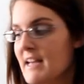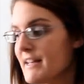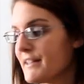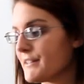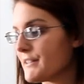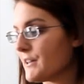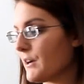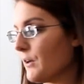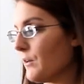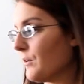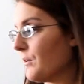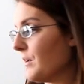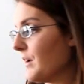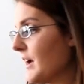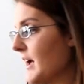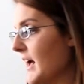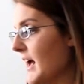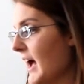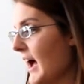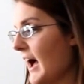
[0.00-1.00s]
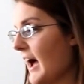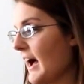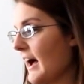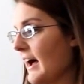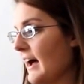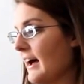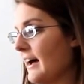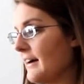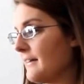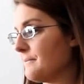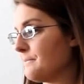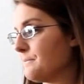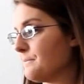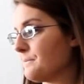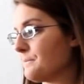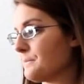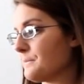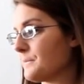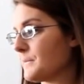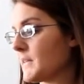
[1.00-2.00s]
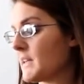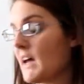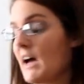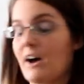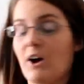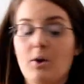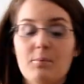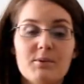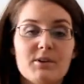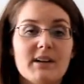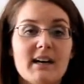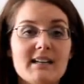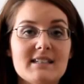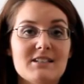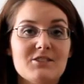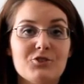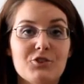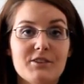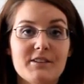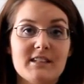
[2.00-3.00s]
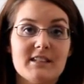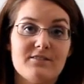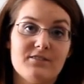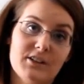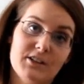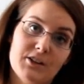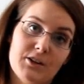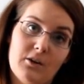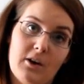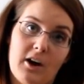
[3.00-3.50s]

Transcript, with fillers: So um, I hope you guys enjoyed this video.